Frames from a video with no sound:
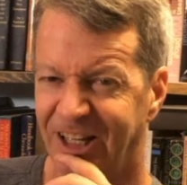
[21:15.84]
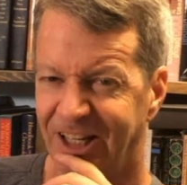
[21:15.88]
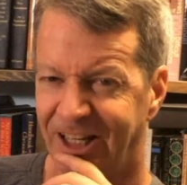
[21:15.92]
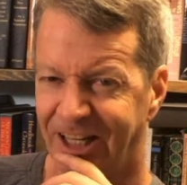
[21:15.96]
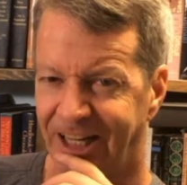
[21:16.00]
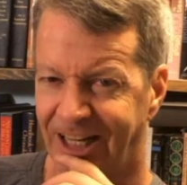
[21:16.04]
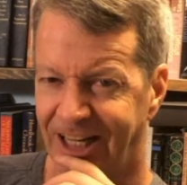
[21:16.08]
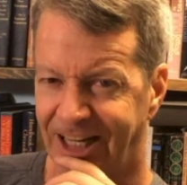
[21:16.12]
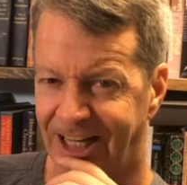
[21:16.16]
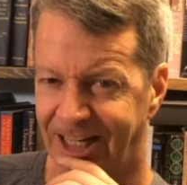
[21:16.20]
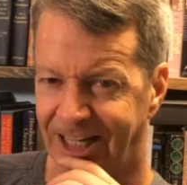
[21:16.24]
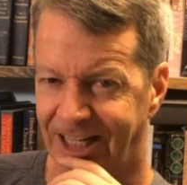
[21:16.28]

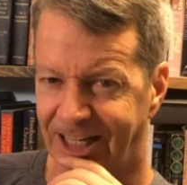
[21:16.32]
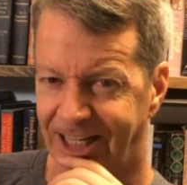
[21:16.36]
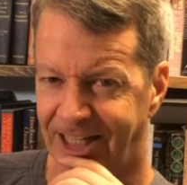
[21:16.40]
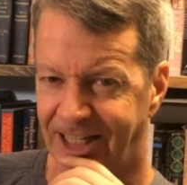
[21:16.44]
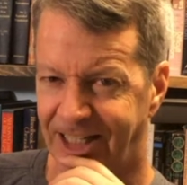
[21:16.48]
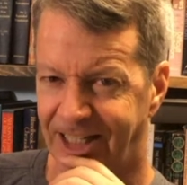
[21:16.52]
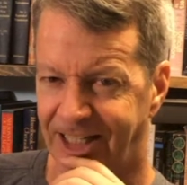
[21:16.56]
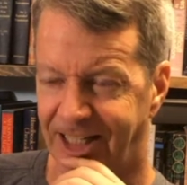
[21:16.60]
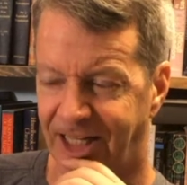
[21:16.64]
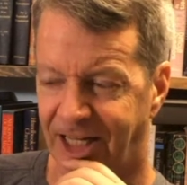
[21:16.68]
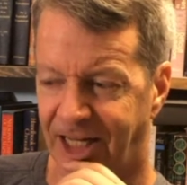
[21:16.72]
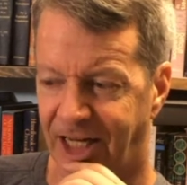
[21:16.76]

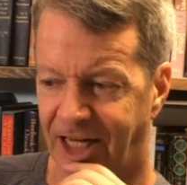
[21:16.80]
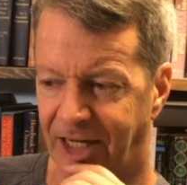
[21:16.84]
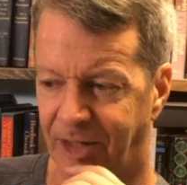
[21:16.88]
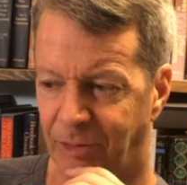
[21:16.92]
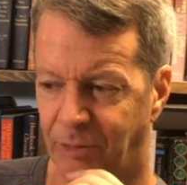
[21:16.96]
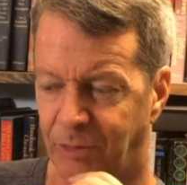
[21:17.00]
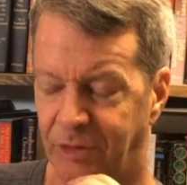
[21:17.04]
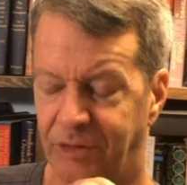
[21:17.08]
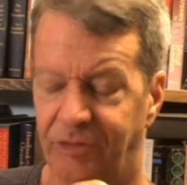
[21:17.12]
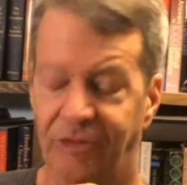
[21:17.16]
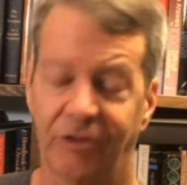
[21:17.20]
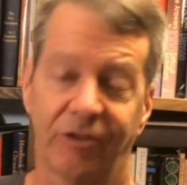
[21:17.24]
And I
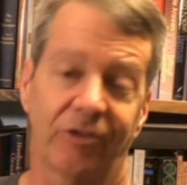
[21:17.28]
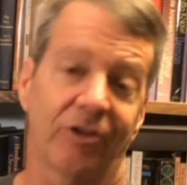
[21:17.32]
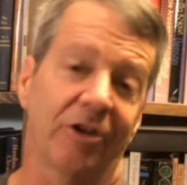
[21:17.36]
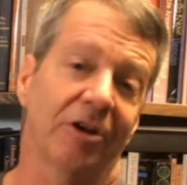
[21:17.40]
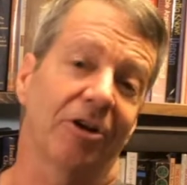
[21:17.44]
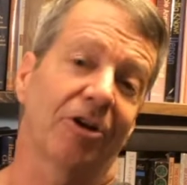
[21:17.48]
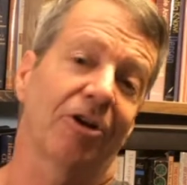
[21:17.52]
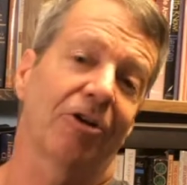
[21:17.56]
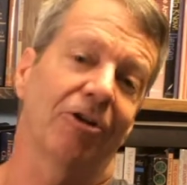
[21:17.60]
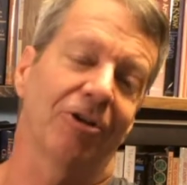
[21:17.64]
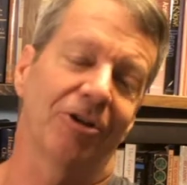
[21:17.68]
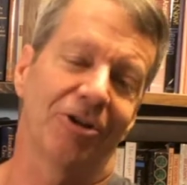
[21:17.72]
would just
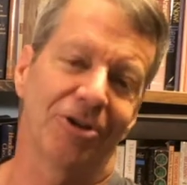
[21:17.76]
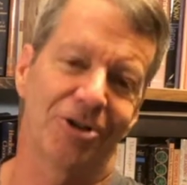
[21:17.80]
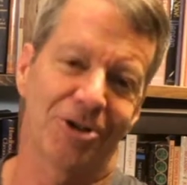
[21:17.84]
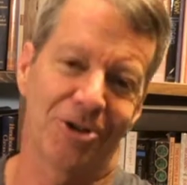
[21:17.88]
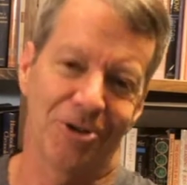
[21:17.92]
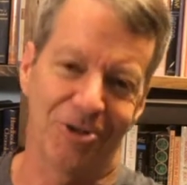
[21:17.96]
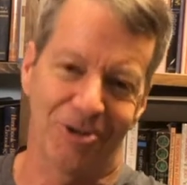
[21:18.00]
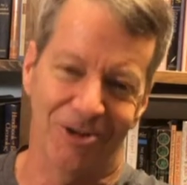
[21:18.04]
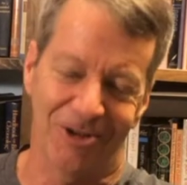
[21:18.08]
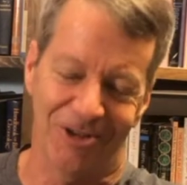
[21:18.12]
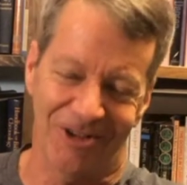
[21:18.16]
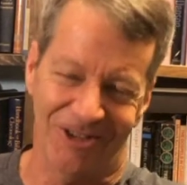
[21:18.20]
encourage
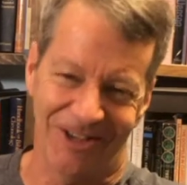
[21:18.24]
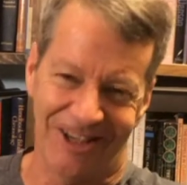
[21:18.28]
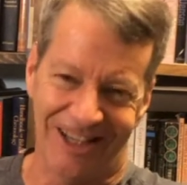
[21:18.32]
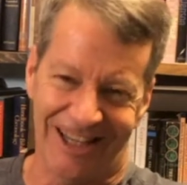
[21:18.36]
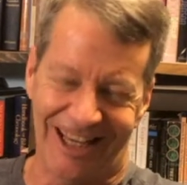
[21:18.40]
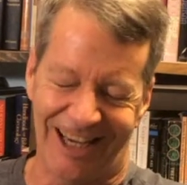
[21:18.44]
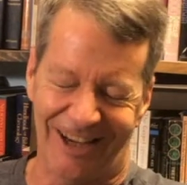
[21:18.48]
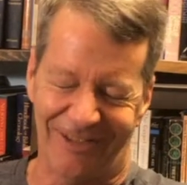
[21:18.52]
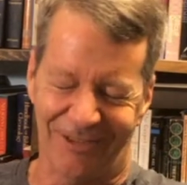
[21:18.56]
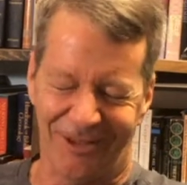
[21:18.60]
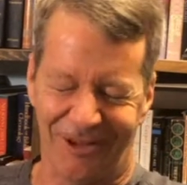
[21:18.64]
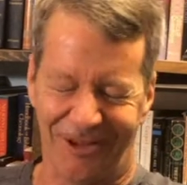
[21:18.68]
you to seek
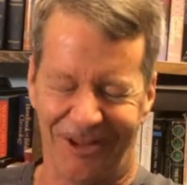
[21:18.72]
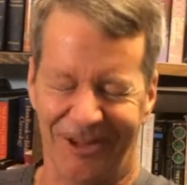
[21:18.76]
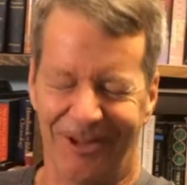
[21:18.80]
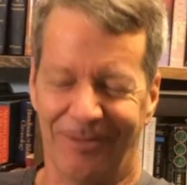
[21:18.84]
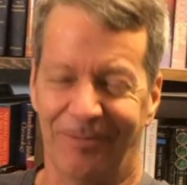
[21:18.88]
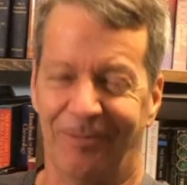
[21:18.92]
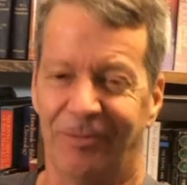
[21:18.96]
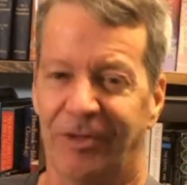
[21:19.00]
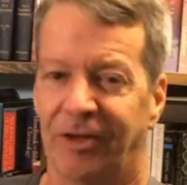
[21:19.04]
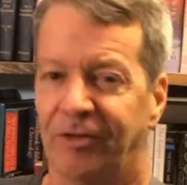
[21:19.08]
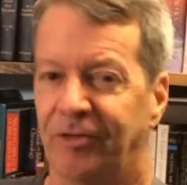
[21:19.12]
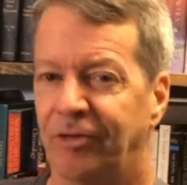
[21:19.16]
after
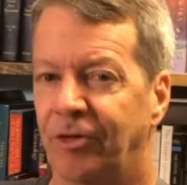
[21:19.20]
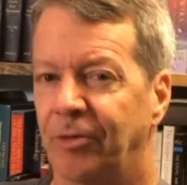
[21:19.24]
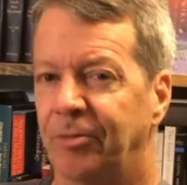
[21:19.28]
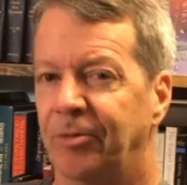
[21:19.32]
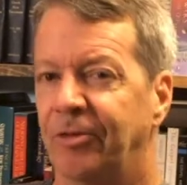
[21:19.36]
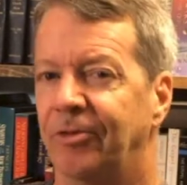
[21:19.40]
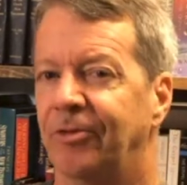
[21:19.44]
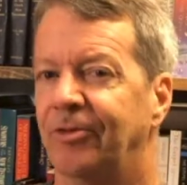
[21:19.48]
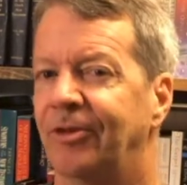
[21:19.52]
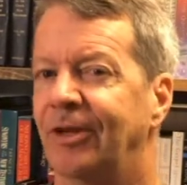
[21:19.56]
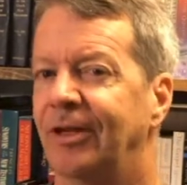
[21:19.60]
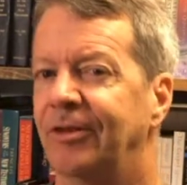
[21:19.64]
him. The
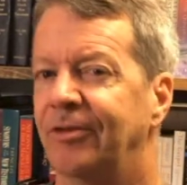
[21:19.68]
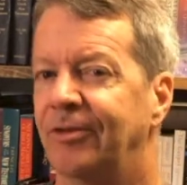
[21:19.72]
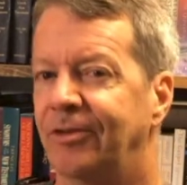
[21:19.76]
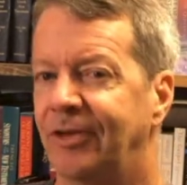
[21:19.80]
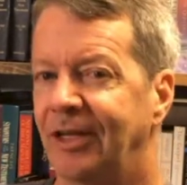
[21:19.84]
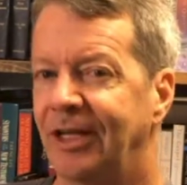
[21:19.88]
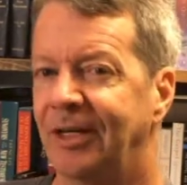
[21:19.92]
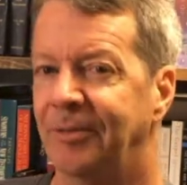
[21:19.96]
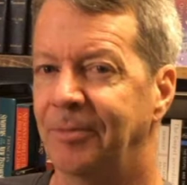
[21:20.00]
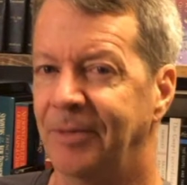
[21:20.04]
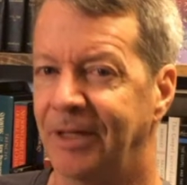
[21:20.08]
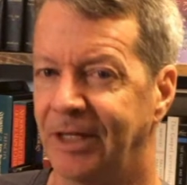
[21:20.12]
scripture says,
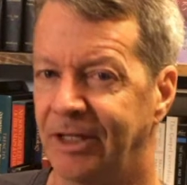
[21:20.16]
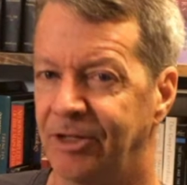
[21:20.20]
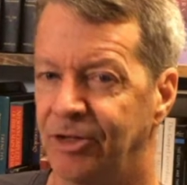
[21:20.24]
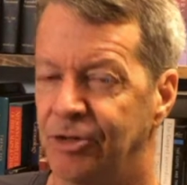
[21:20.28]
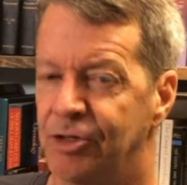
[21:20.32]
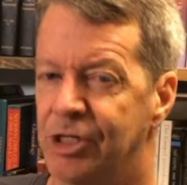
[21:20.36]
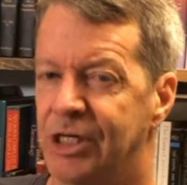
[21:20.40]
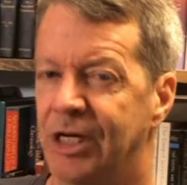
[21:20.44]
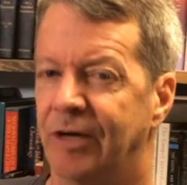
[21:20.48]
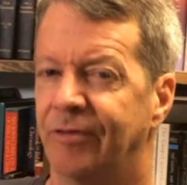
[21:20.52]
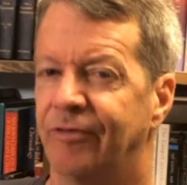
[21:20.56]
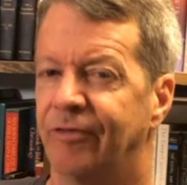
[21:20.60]
Seek me and you
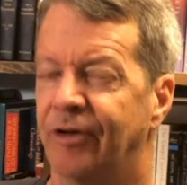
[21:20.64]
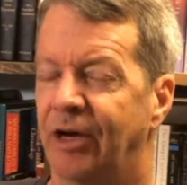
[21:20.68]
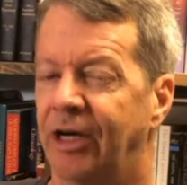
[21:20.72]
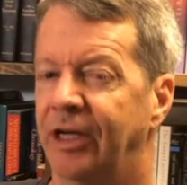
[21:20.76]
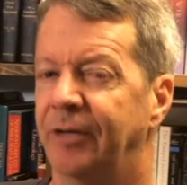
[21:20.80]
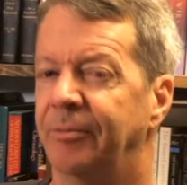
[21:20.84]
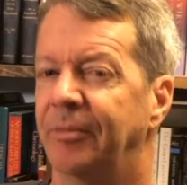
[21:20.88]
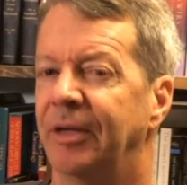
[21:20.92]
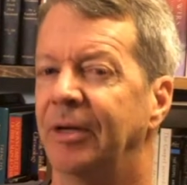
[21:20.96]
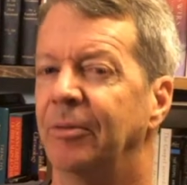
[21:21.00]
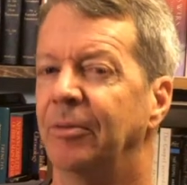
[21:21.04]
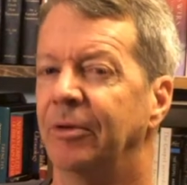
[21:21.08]
shall
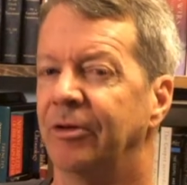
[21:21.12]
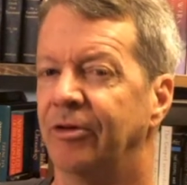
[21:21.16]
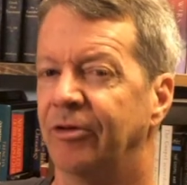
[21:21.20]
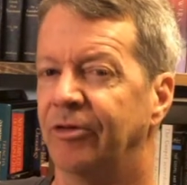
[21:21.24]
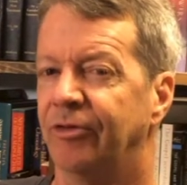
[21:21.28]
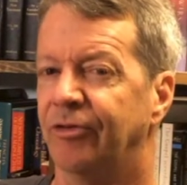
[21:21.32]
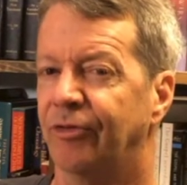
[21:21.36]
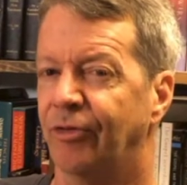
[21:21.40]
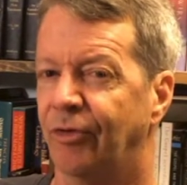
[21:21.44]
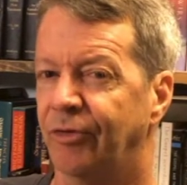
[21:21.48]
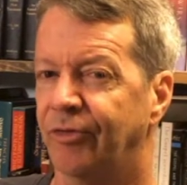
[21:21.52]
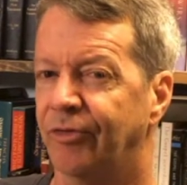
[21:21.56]
find me when you
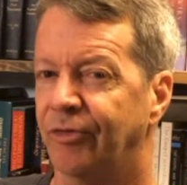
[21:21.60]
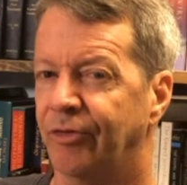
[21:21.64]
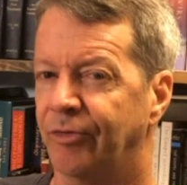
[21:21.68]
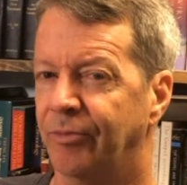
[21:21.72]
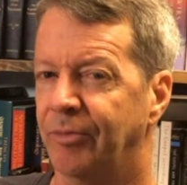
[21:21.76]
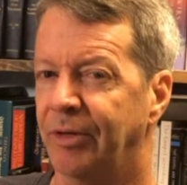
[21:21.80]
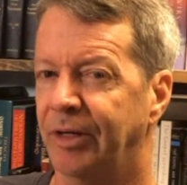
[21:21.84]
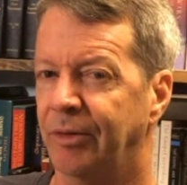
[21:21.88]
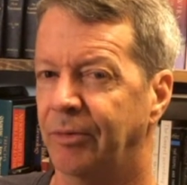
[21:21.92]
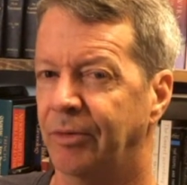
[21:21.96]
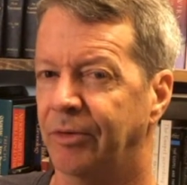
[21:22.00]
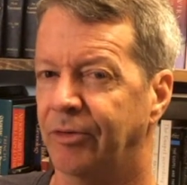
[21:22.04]
search for
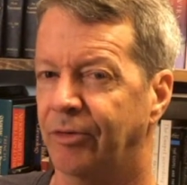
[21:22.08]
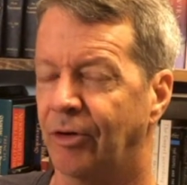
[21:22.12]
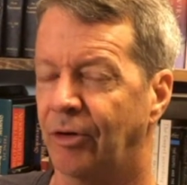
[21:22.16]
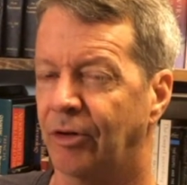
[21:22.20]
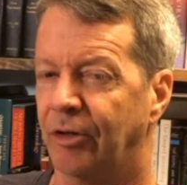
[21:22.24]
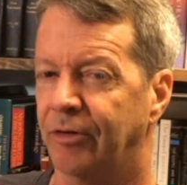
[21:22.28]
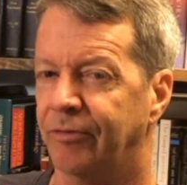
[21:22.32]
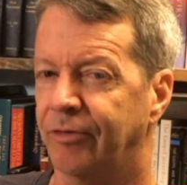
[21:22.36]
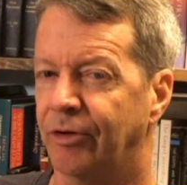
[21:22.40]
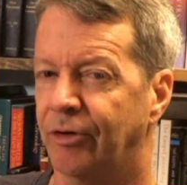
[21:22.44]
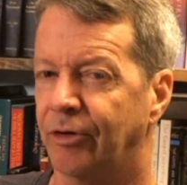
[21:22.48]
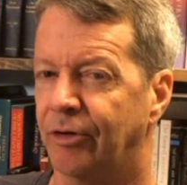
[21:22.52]
me with all
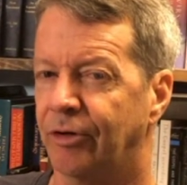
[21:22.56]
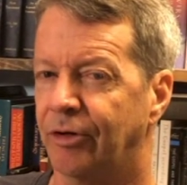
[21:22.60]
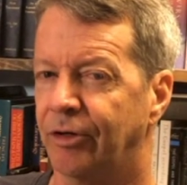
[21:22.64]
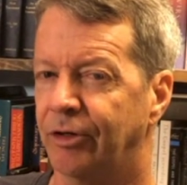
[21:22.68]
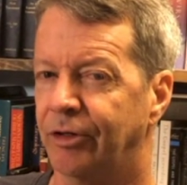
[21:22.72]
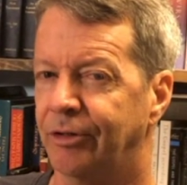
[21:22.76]
of your heart.